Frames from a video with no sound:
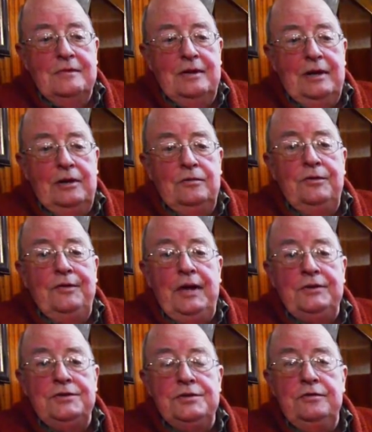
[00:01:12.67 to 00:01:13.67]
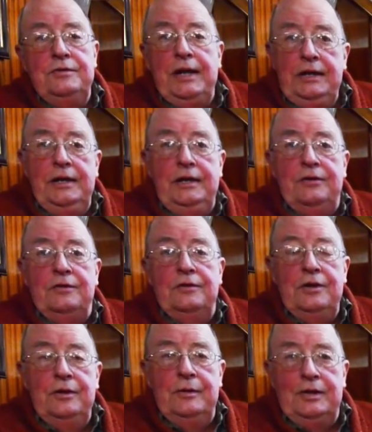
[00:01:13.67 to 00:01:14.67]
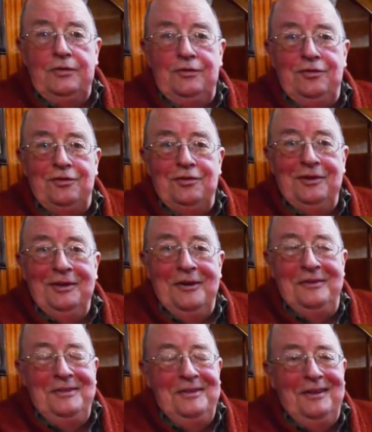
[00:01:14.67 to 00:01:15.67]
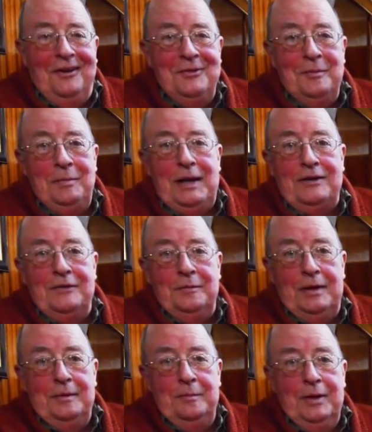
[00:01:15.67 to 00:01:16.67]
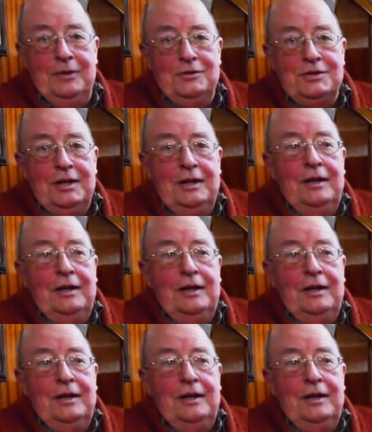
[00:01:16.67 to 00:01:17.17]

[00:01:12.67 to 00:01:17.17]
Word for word: I also had two naked canoeists on the back of my boat.